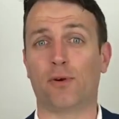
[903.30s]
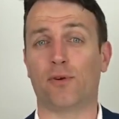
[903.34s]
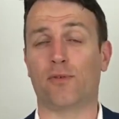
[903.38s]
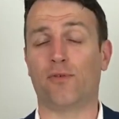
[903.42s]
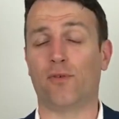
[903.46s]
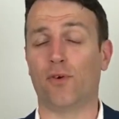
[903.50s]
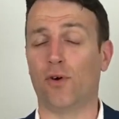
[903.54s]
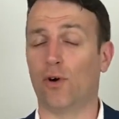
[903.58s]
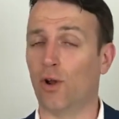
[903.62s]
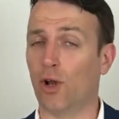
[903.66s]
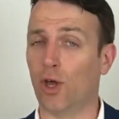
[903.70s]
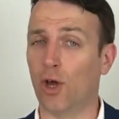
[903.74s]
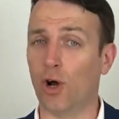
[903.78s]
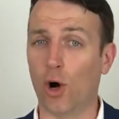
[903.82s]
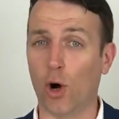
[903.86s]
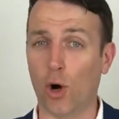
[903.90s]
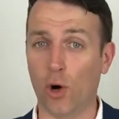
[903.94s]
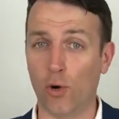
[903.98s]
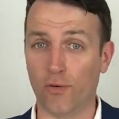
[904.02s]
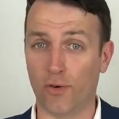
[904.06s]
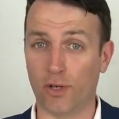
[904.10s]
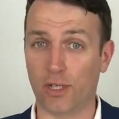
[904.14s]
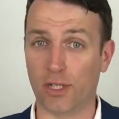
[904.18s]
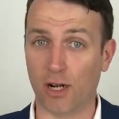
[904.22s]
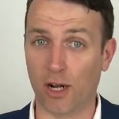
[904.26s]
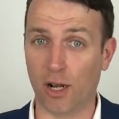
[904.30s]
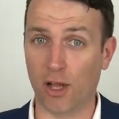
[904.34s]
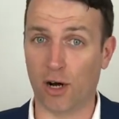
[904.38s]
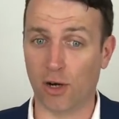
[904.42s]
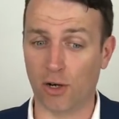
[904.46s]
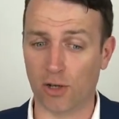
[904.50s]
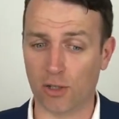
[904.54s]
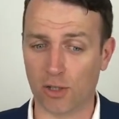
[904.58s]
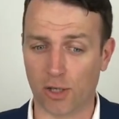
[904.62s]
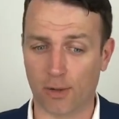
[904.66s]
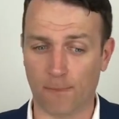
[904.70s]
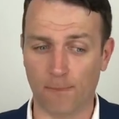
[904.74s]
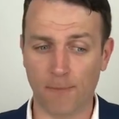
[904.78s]
portfolio over the
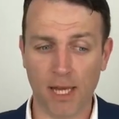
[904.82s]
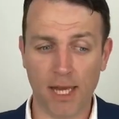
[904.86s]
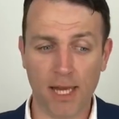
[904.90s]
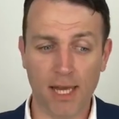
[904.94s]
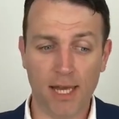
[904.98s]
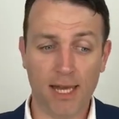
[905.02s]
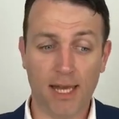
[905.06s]
long term.